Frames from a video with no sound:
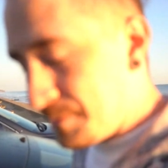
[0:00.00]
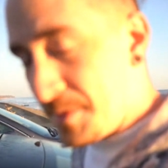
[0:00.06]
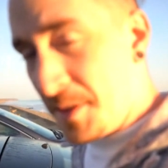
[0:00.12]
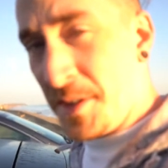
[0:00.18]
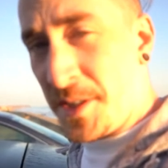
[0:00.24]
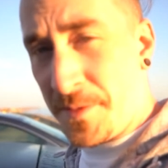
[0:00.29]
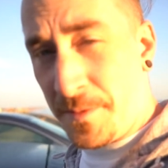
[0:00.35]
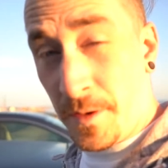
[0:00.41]

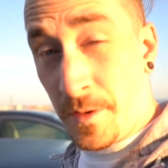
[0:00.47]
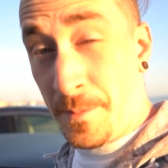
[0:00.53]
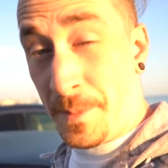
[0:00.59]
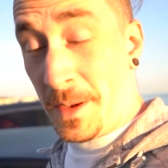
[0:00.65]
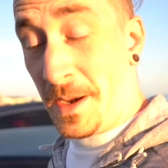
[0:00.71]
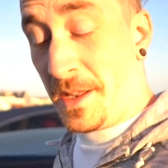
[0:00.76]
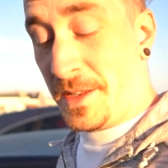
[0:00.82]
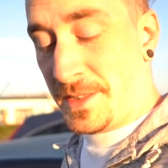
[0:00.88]
lots of you have
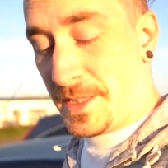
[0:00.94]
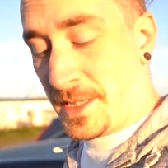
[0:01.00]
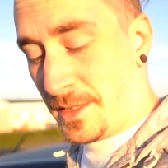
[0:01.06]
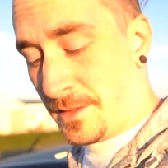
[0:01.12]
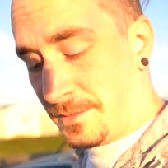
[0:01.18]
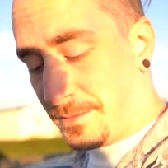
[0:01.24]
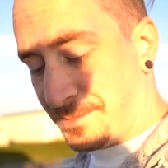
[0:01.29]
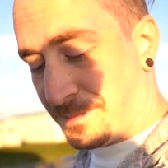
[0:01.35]
been asking,
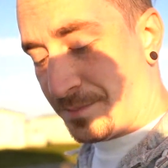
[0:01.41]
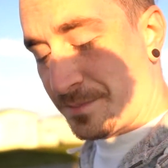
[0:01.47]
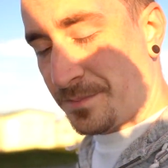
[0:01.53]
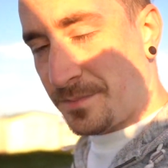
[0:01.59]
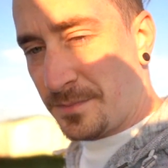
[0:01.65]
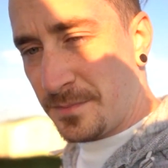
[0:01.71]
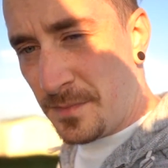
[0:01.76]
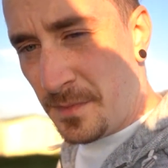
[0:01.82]

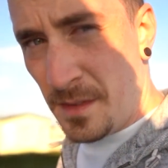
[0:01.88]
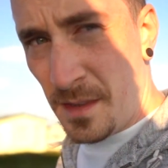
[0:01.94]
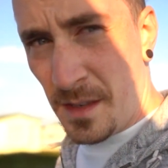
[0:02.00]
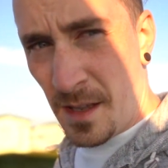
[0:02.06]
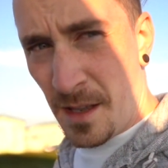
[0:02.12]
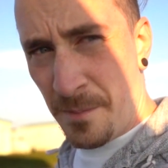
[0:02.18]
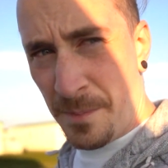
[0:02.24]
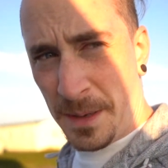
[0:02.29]

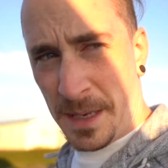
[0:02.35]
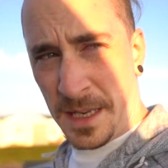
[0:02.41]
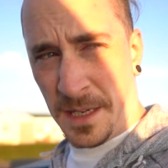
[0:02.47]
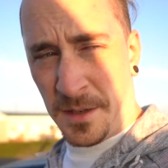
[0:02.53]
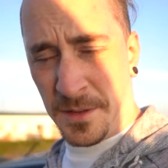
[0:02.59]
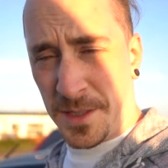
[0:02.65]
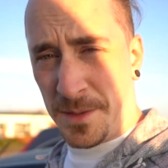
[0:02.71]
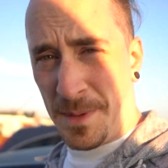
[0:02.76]
been
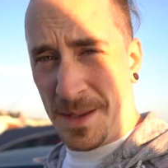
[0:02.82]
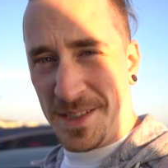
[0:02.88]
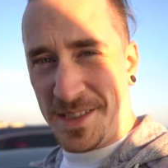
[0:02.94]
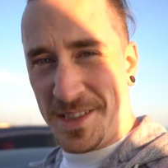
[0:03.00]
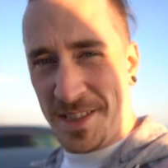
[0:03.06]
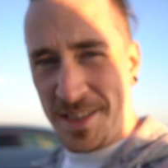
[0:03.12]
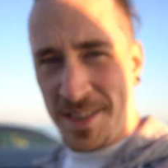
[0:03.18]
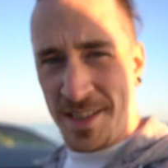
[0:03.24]
getting lots of
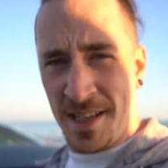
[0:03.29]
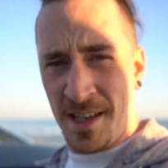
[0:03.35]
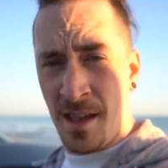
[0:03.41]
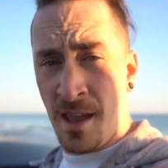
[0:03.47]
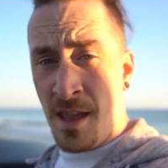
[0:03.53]
messages.